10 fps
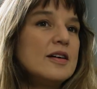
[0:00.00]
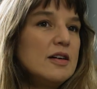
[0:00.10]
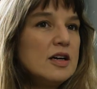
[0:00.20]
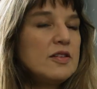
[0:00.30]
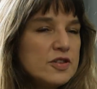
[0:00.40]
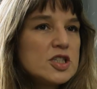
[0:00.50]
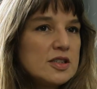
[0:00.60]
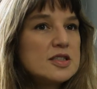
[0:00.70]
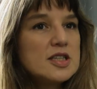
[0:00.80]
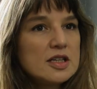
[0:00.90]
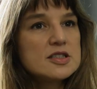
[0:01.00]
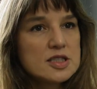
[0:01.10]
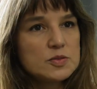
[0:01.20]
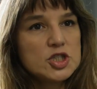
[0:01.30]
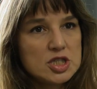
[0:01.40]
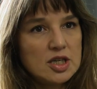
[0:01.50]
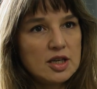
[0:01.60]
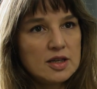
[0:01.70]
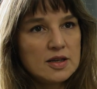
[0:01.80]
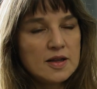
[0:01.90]
artificial intelligence
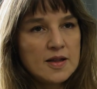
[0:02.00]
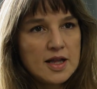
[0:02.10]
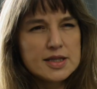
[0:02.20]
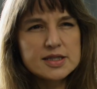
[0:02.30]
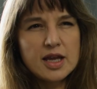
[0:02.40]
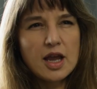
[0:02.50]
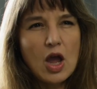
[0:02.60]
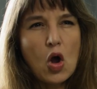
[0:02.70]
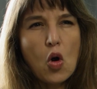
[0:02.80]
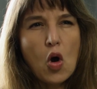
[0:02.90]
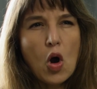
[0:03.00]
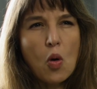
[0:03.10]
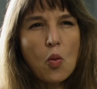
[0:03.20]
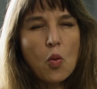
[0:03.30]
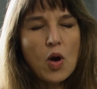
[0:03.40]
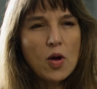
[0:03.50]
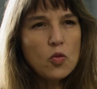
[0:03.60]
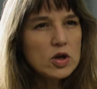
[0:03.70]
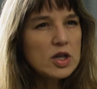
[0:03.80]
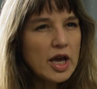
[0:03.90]
machine that's like, what
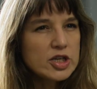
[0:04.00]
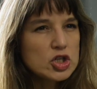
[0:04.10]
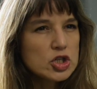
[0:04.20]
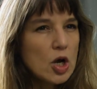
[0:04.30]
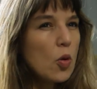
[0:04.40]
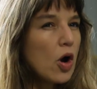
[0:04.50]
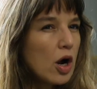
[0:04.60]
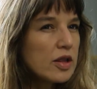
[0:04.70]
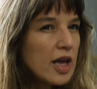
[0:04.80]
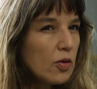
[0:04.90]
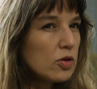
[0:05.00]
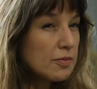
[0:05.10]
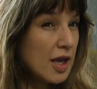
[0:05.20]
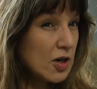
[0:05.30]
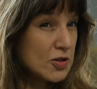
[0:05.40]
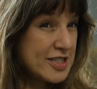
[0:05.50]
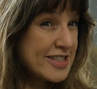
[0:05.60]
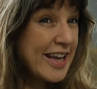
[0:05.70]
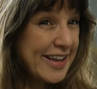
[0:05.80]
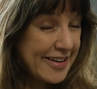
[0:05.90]
will I show her that will make her
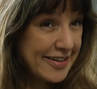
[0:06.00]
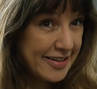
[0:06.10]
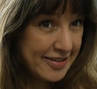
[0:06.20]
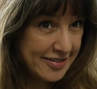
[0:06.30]
stay here?